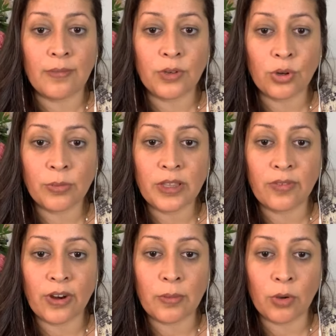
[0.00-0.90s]
I'm
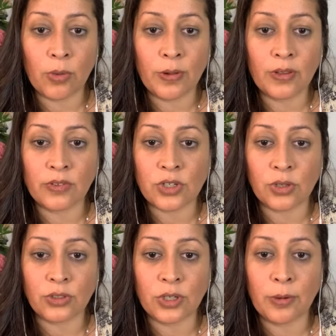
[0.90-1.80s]
normally very mobile in the
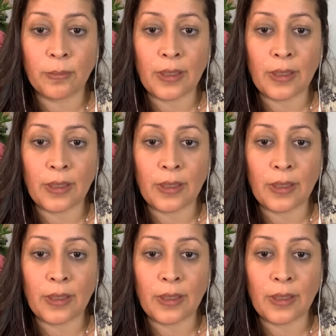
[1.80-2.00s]
shoulder,